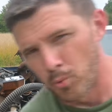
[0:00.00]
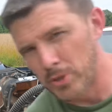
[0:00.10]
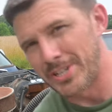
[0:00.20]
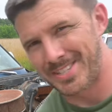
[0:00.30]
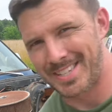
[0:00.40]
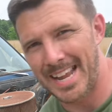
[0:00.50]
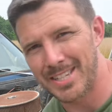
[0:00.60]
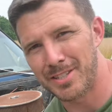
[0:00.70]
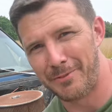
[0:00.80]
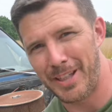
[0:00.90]
We just
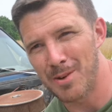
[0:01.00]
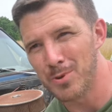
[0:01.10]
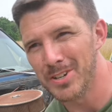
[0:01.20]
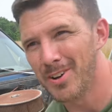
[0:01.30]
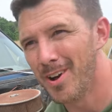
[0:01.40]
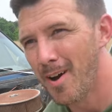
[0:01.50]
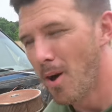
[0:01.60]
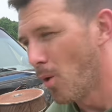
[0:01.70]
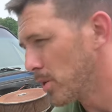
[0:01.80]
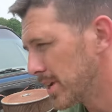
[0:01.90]
engaged the flywheel.
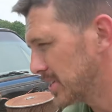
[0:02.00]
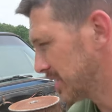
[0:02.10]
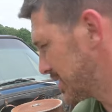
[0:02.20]
We just